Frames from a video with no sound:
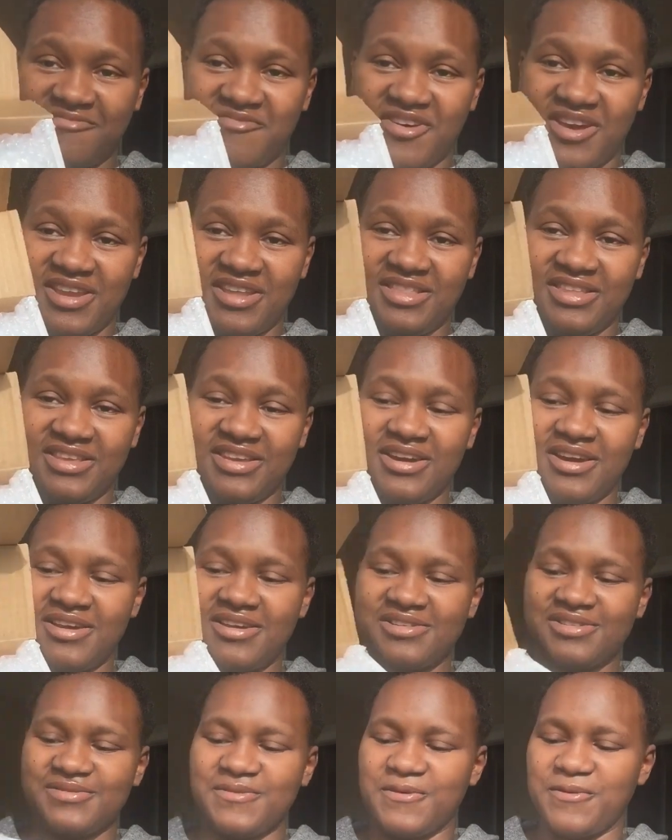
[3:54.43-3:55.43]
Finally got
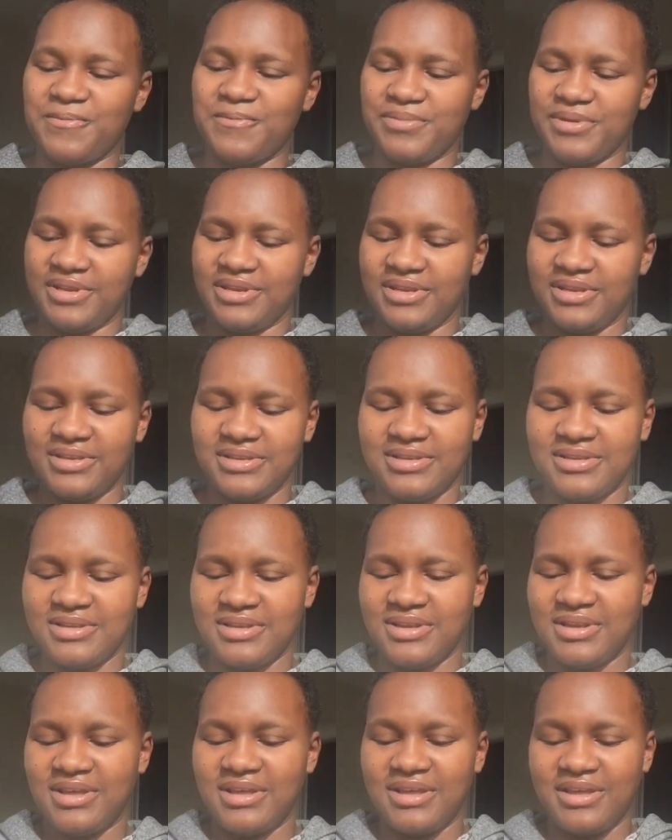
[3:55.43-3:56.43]
it to open.
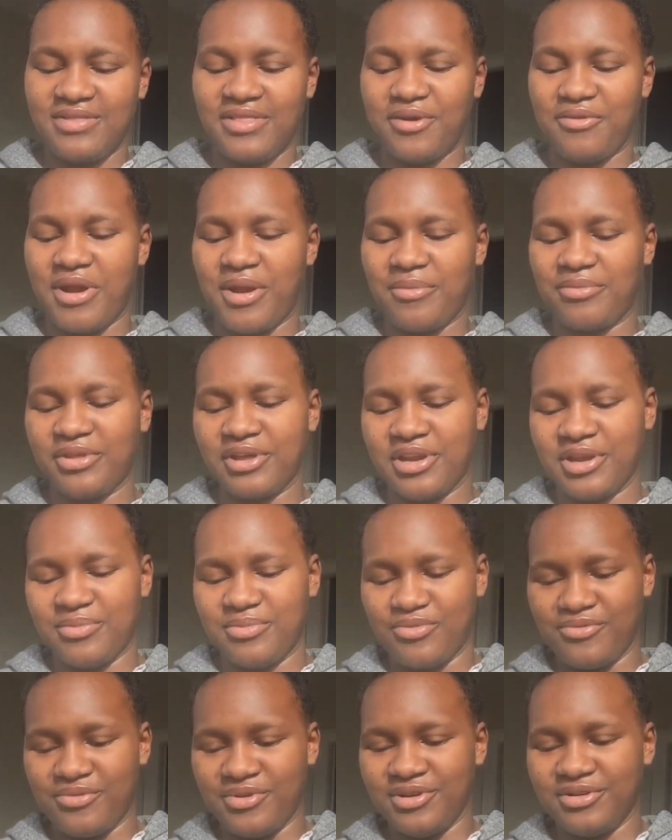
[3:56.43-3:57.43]
They wrapped it up
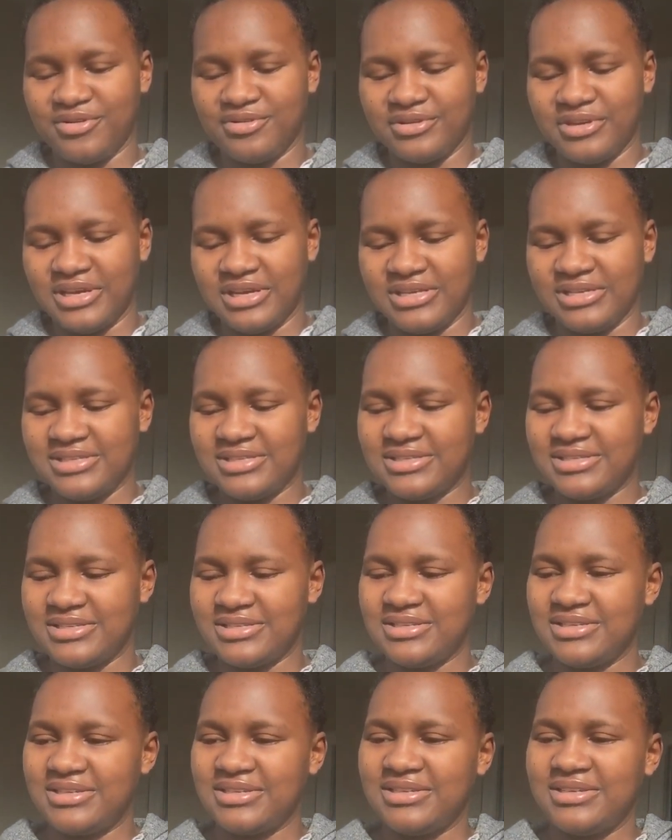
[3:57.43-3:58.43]
real
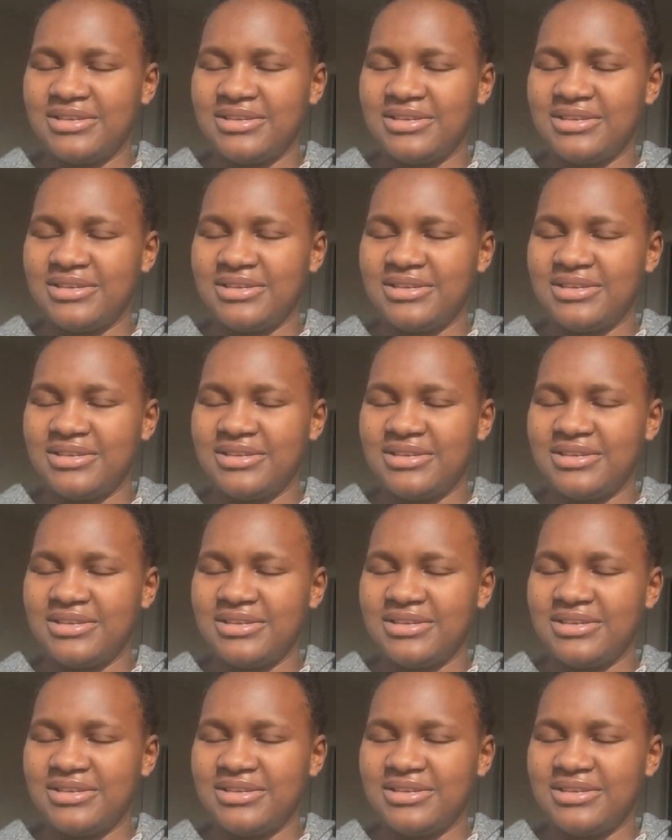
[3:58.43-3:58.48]
nice.